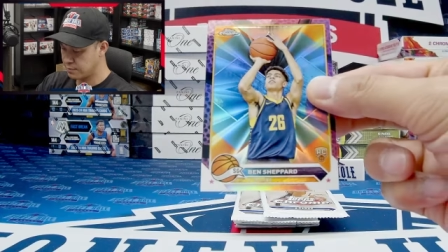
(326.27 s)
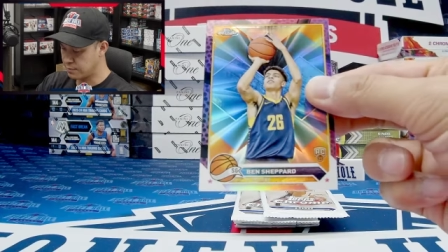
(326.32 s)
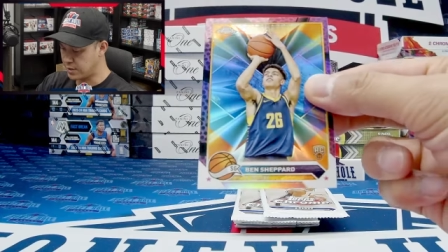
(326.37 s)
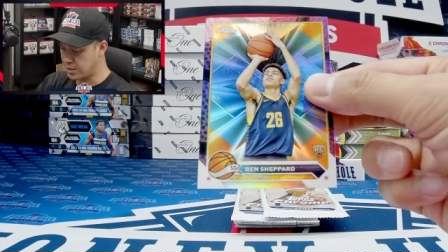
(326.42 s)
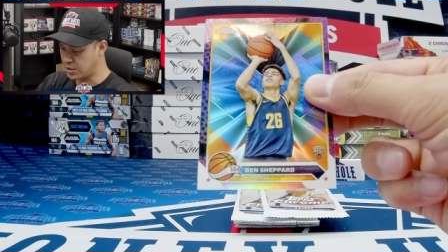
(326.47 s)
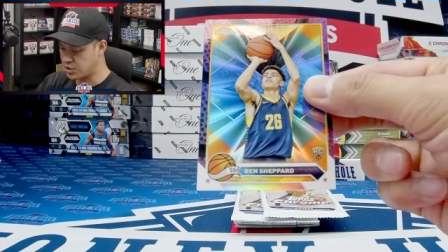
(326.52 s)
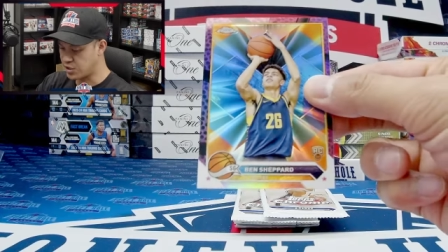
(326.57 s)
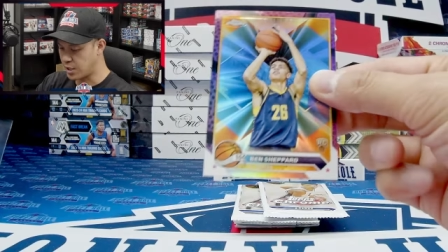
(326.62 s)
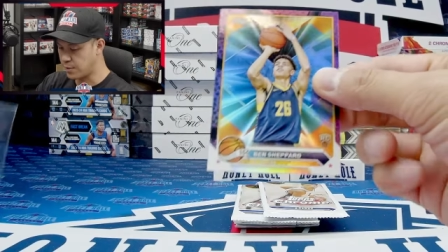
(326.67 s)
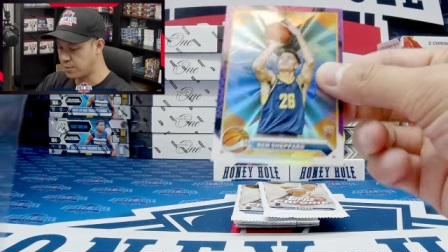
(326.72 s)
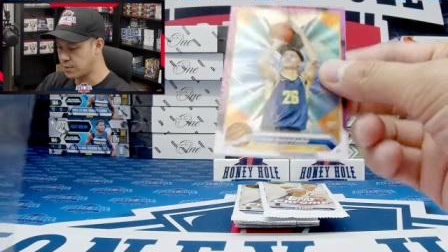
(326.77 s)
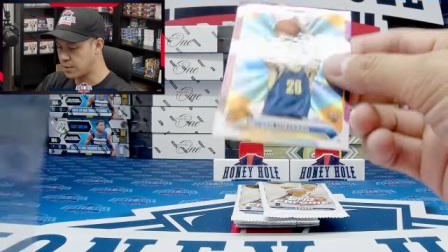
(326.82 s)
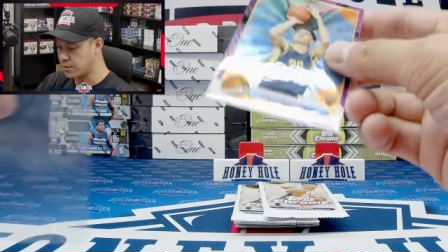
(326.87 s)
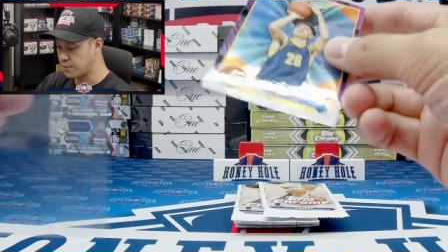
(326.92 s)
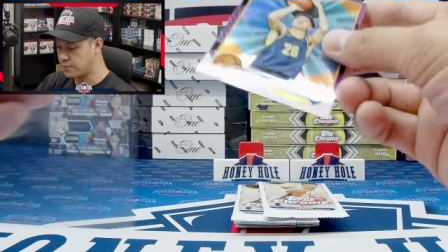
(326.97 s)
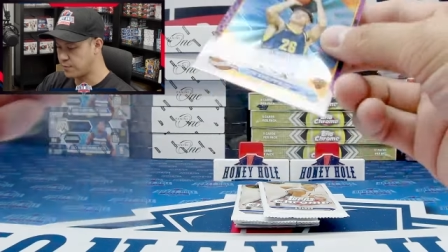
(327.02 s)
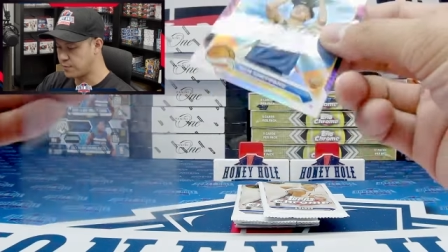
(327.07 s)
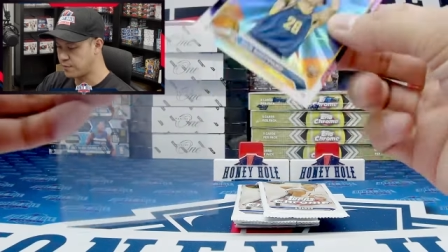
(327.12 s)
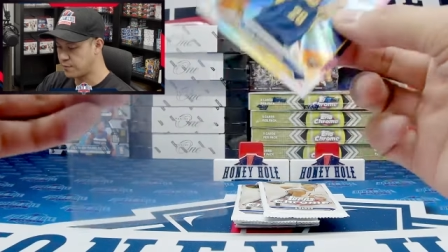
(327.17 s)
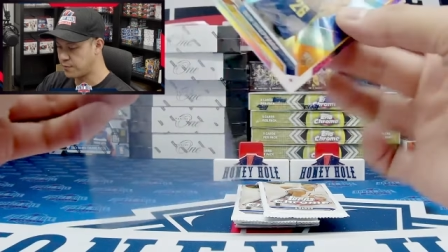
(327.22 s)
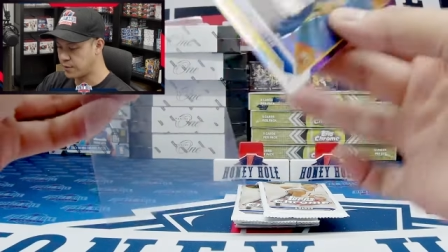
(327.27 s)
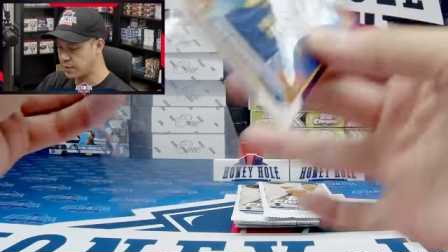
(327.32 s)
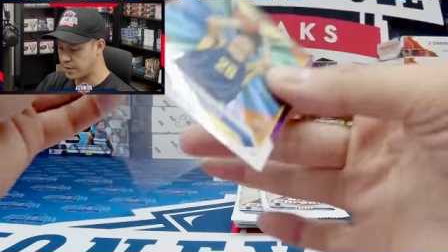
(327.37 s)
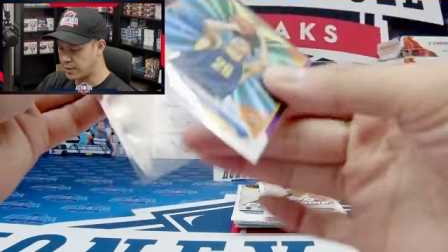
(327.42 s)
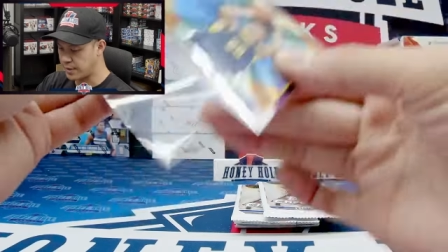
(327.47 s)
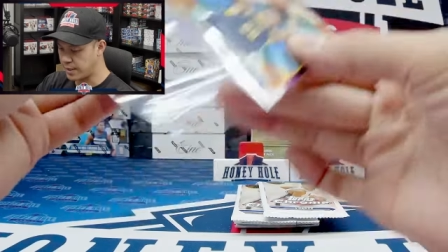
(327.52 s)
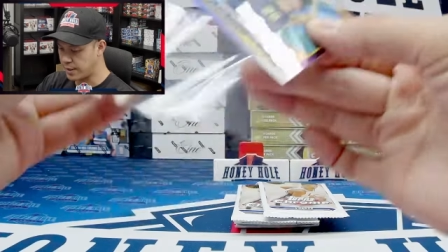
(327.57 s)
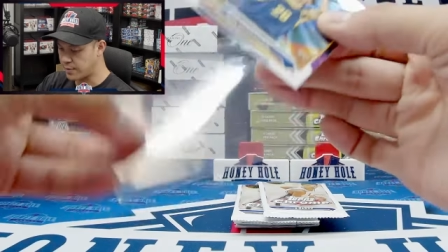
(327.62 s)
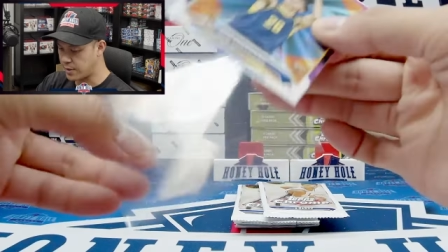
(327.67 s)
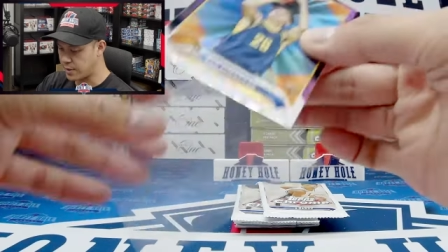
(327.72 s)
Ben Shepherd for
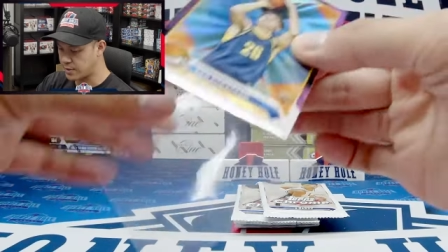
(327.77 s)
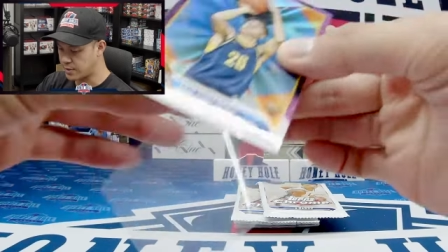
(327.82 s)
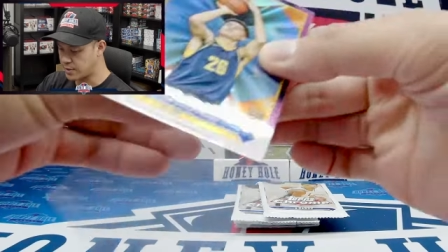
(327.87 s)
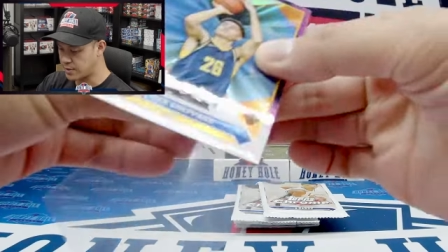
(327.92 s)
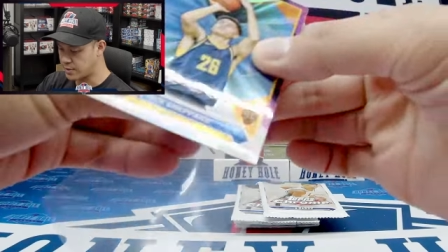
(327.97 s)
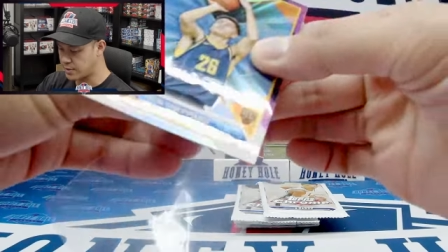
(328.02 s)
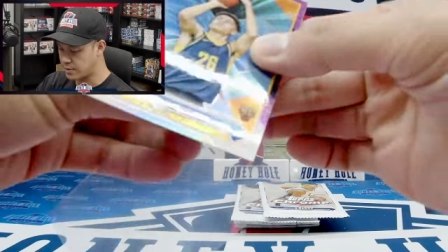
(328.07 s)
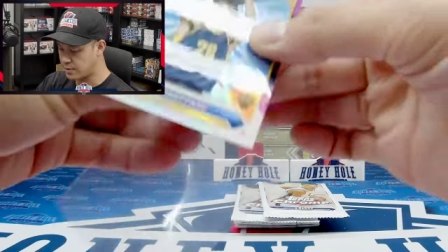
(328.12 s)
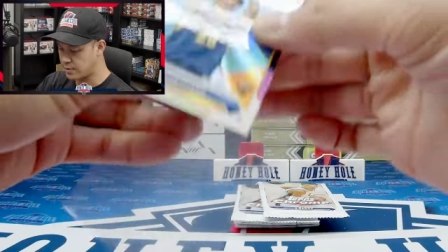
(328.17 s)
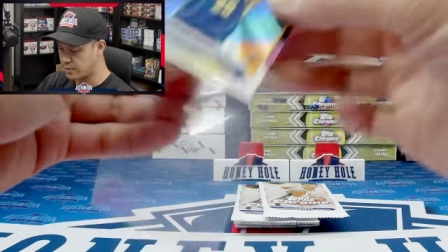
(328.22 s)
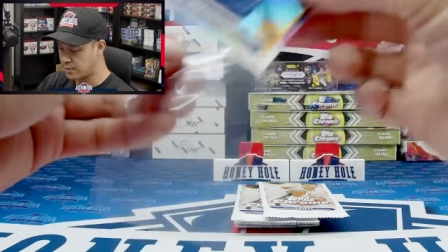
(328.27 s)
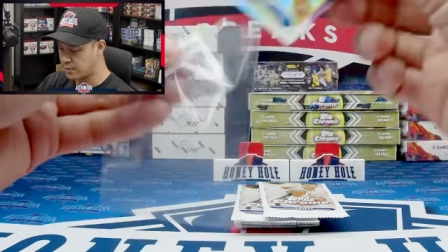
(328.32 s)
Indiana Pacers.